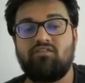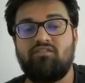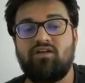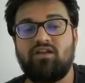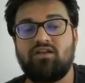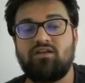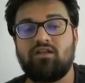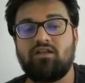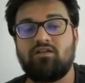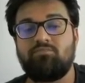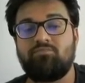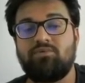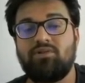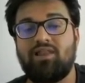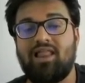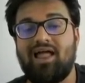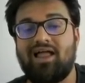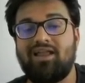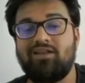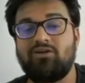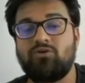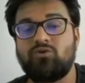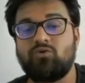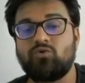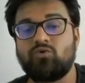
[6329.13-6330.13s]
vendor
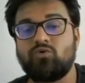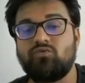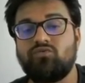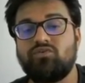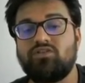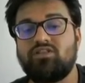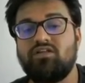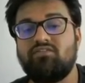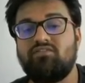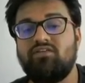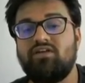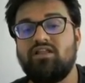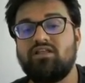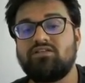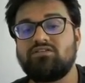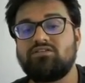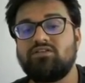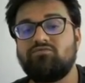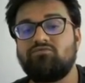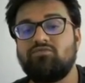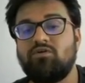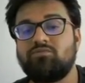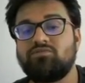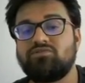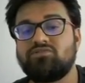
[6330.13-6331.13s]
plan to do with the various
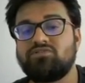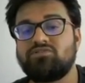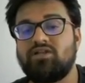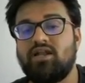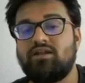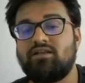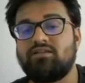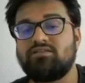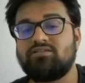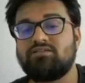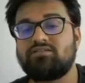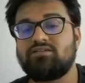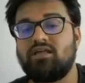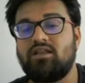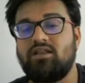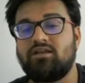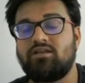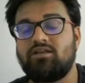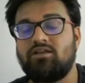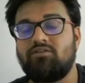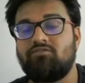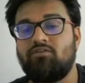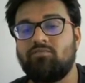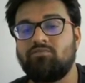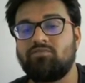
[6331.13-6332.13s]
information that is
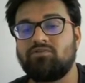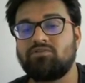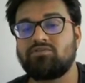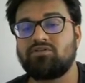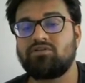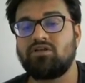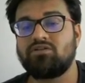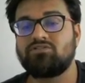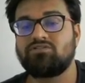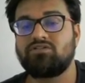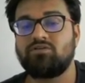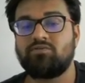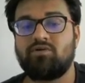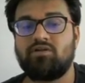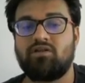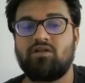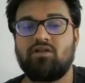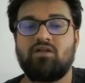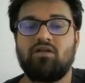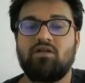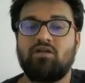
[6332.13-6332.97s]
collected from its customer.